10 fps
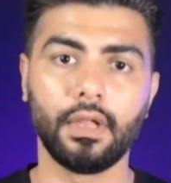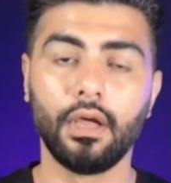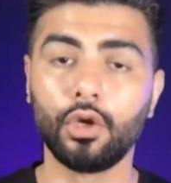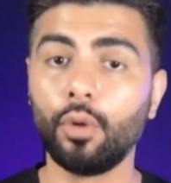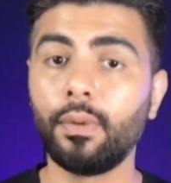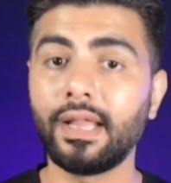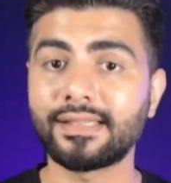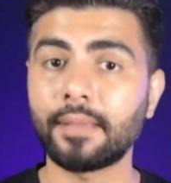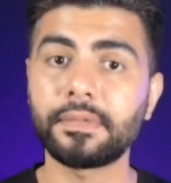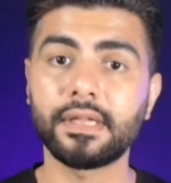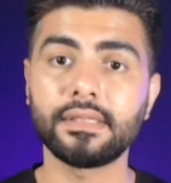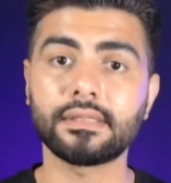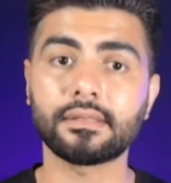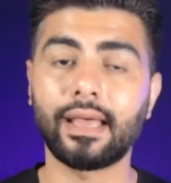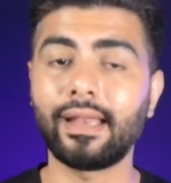Global
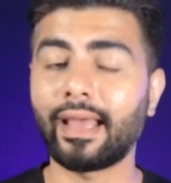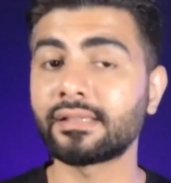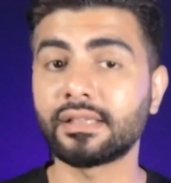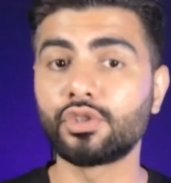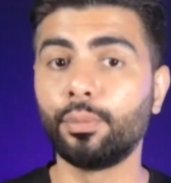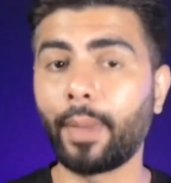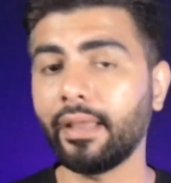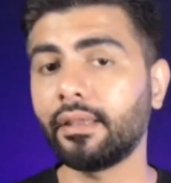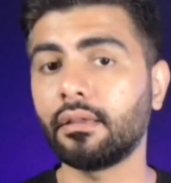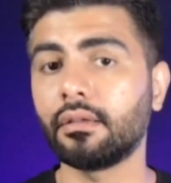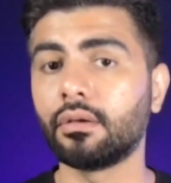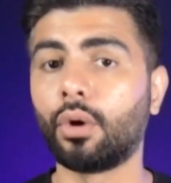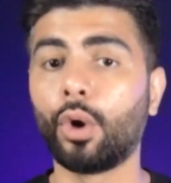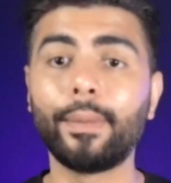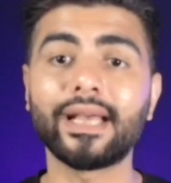acceptance and access to banking,
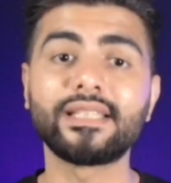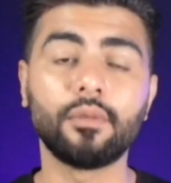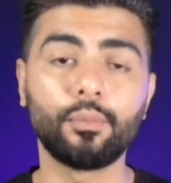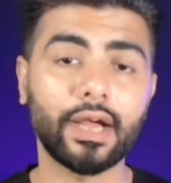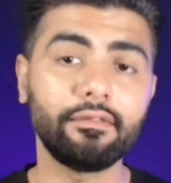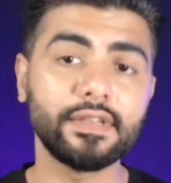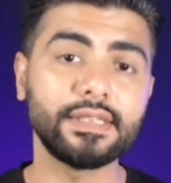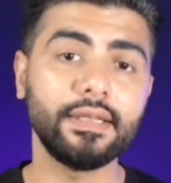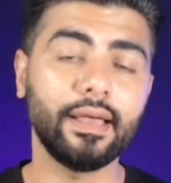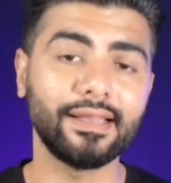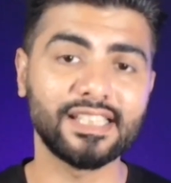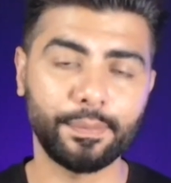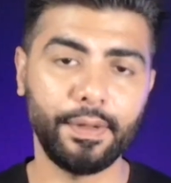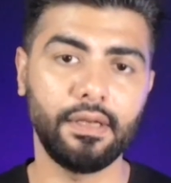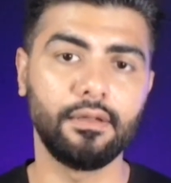or maximum privacy and
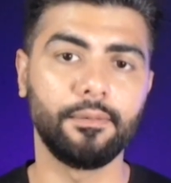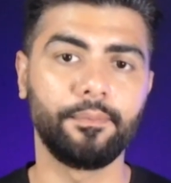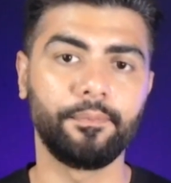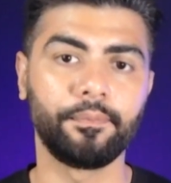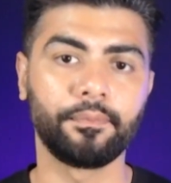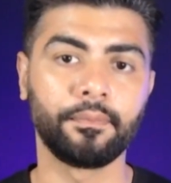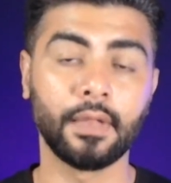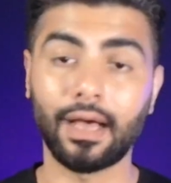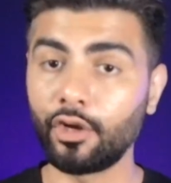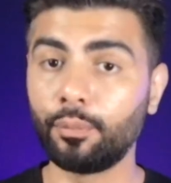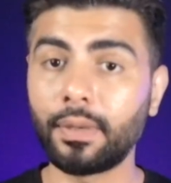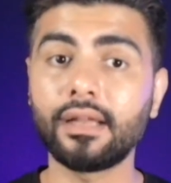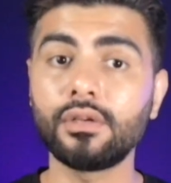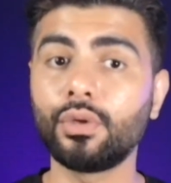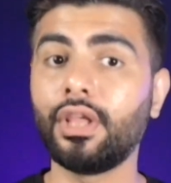speed? Are you
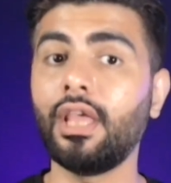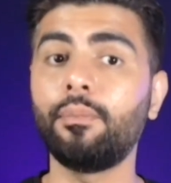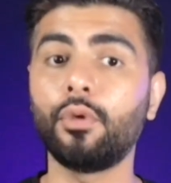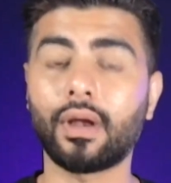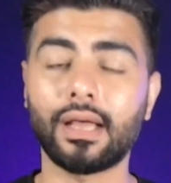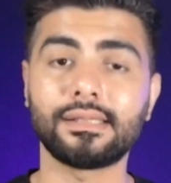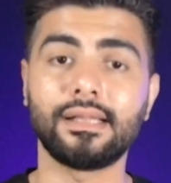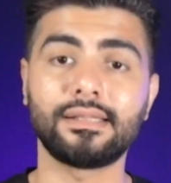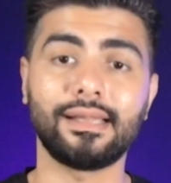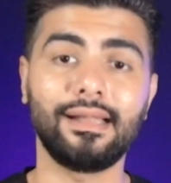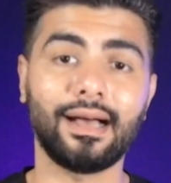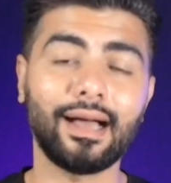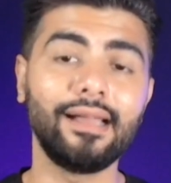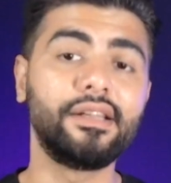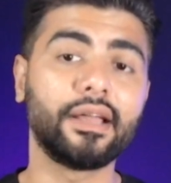planning to keep your assets in a
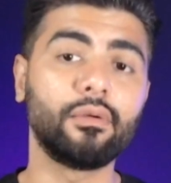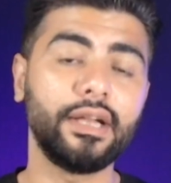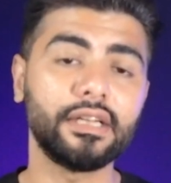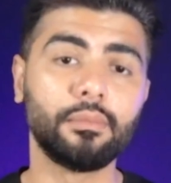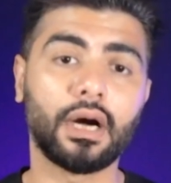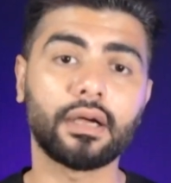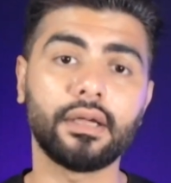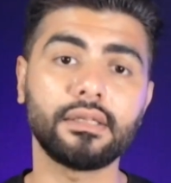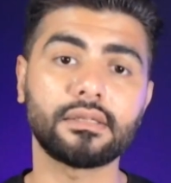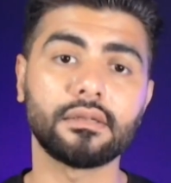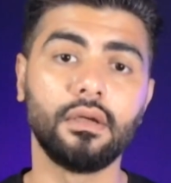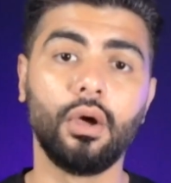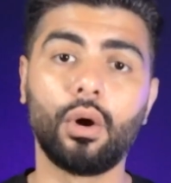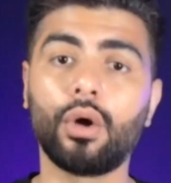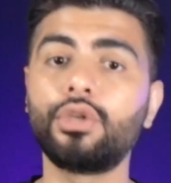highly regulated markets,
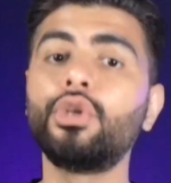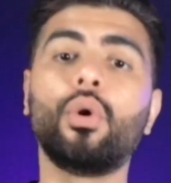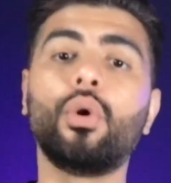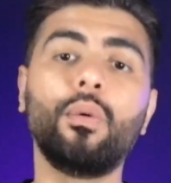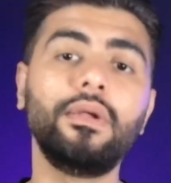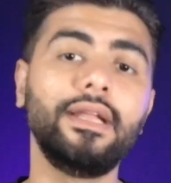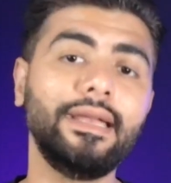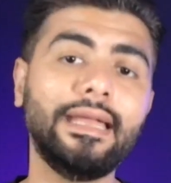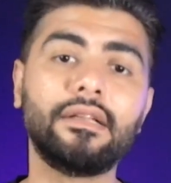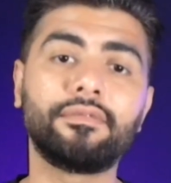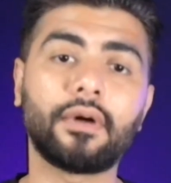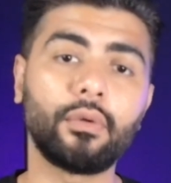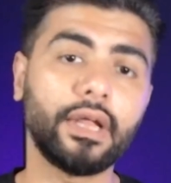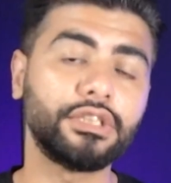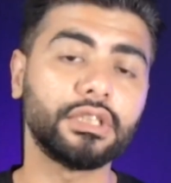or do you only need the
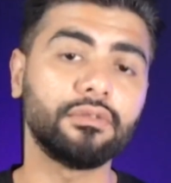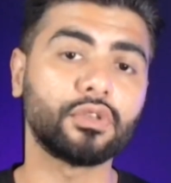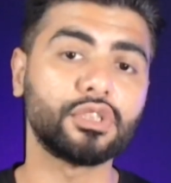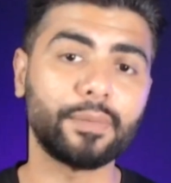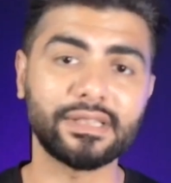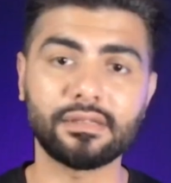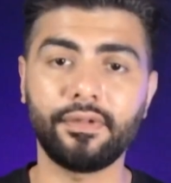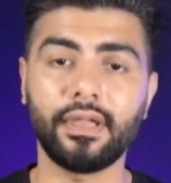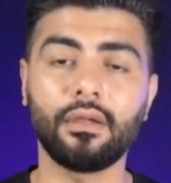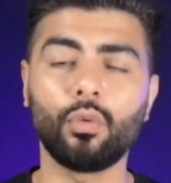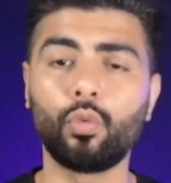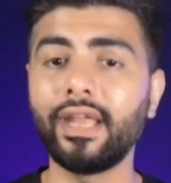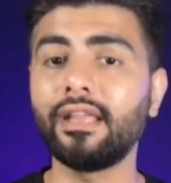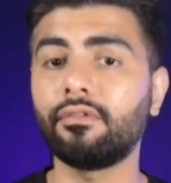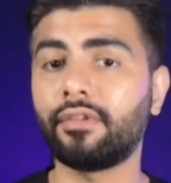foundation for specific
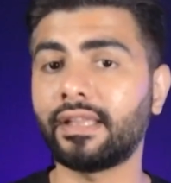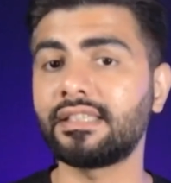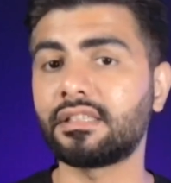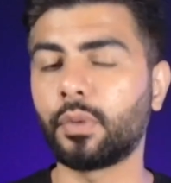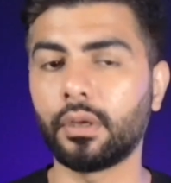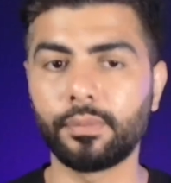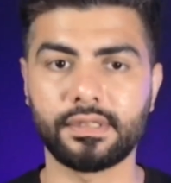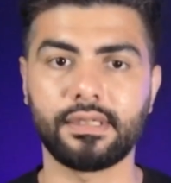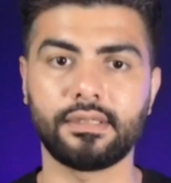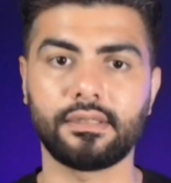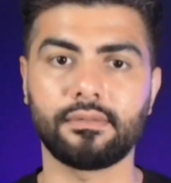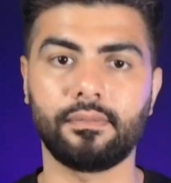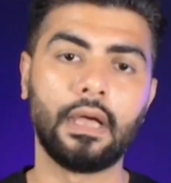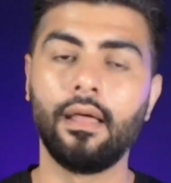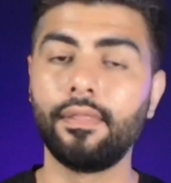ring-fenced purposes?
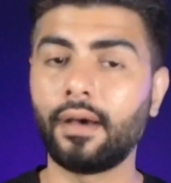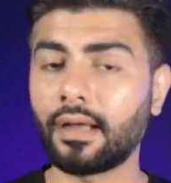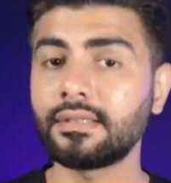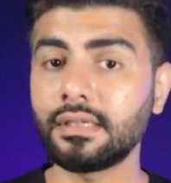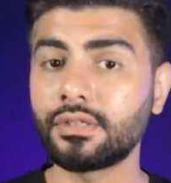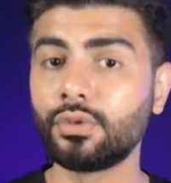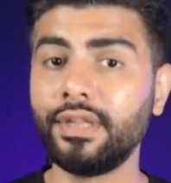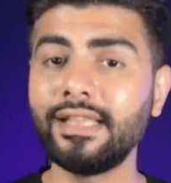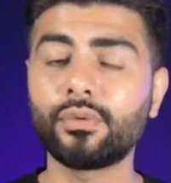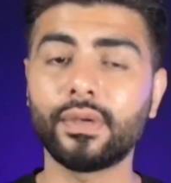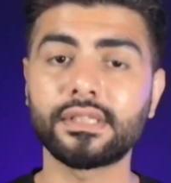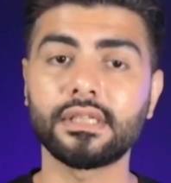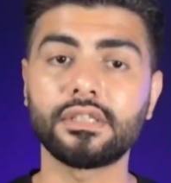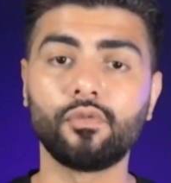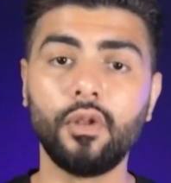The answers to these
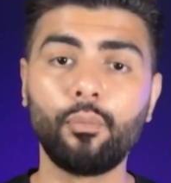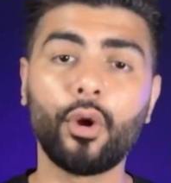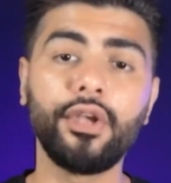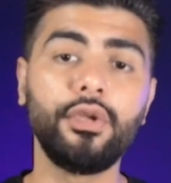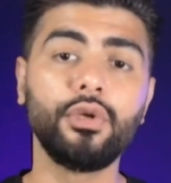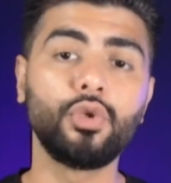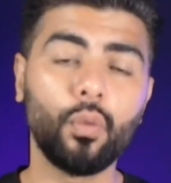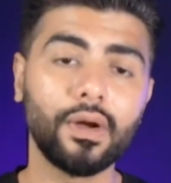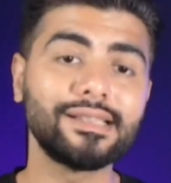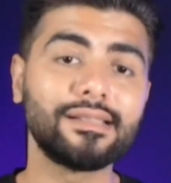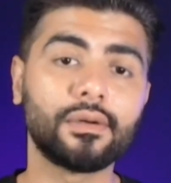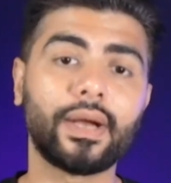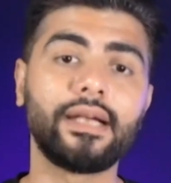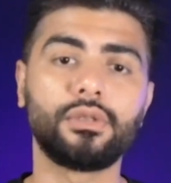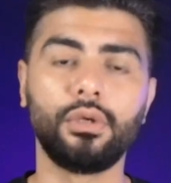questions will point you towards the
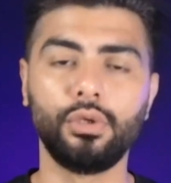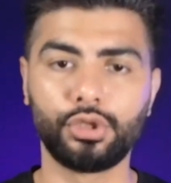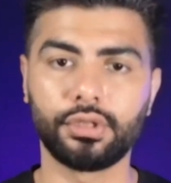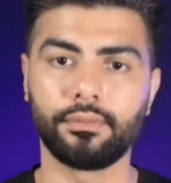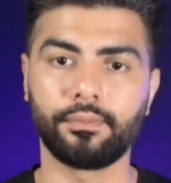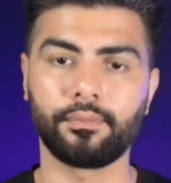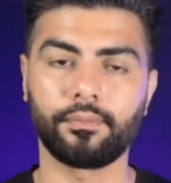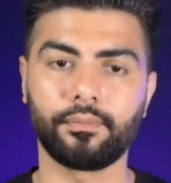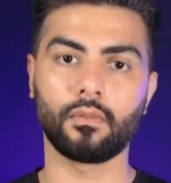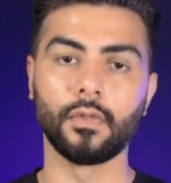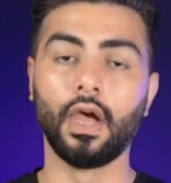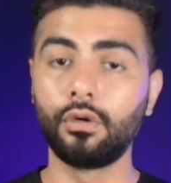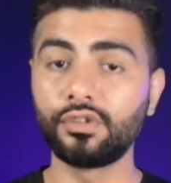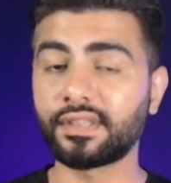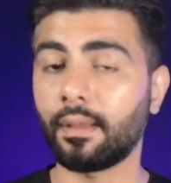right solution.
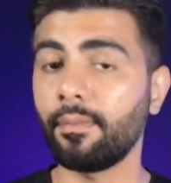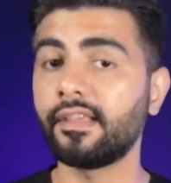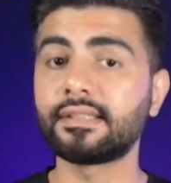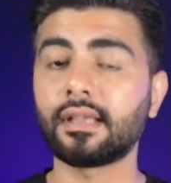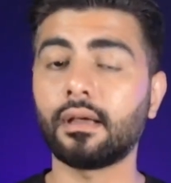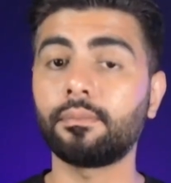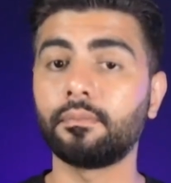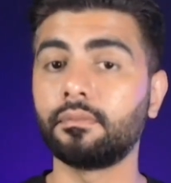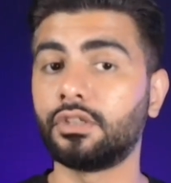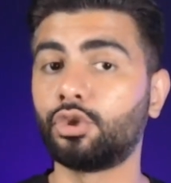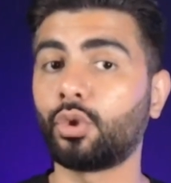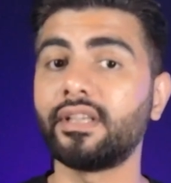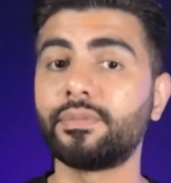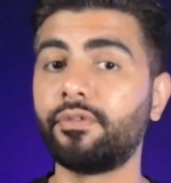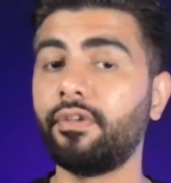To sum this up, the
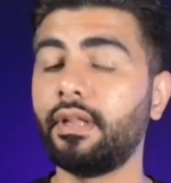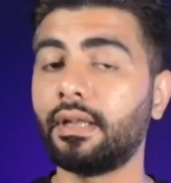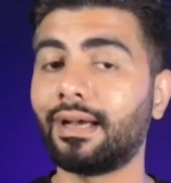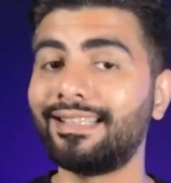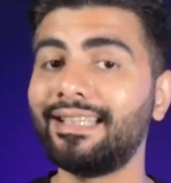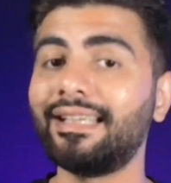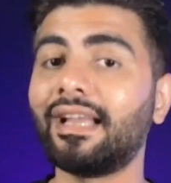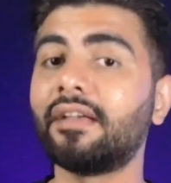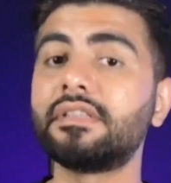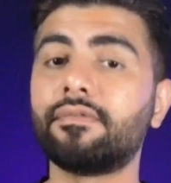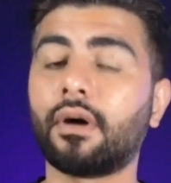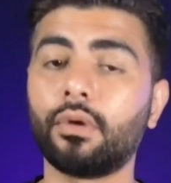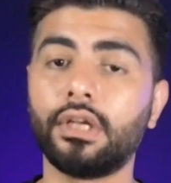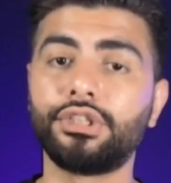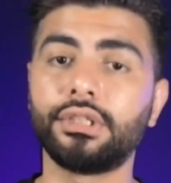choice between a DIFC
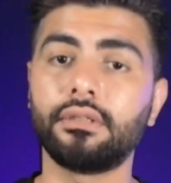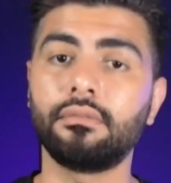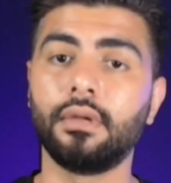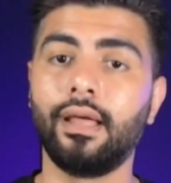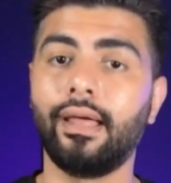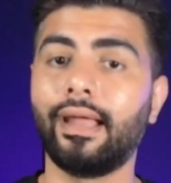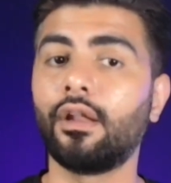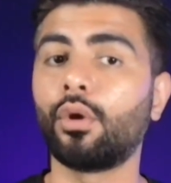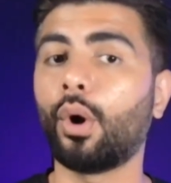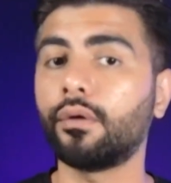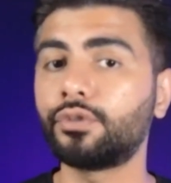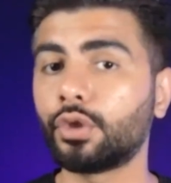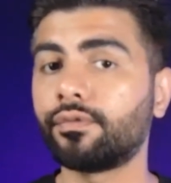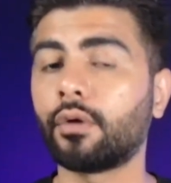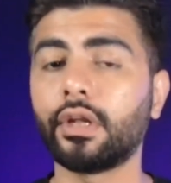foundation and an offshore
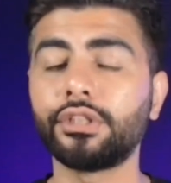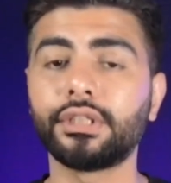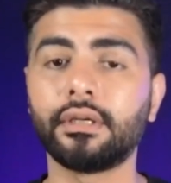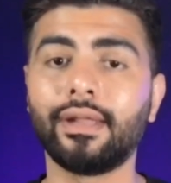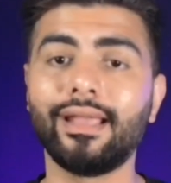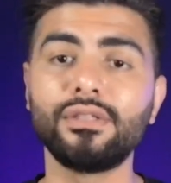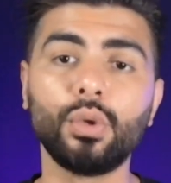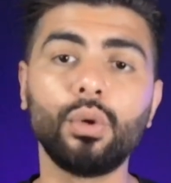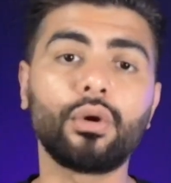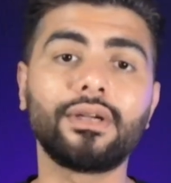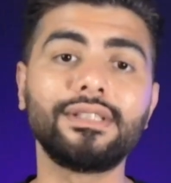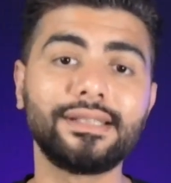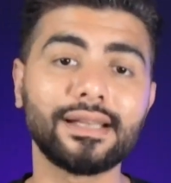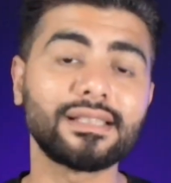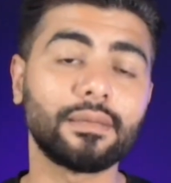foundation is no longer
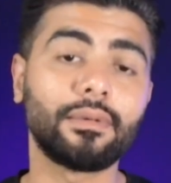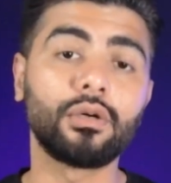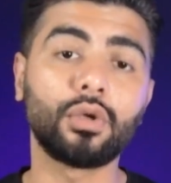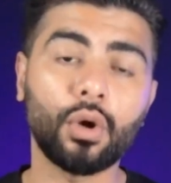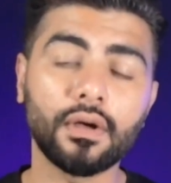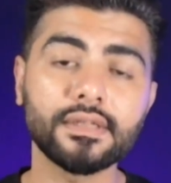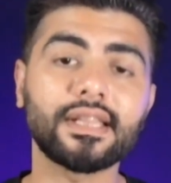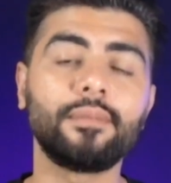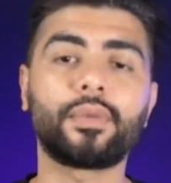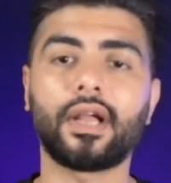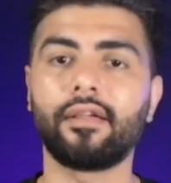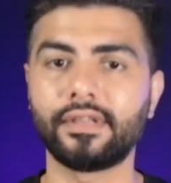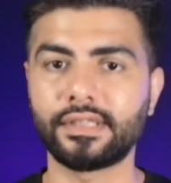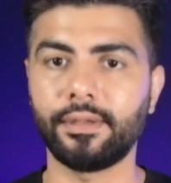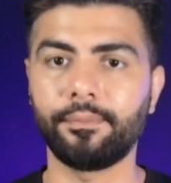just about cost and
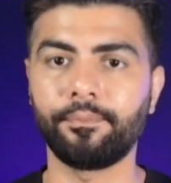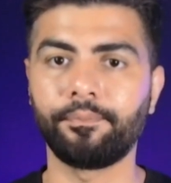privacy.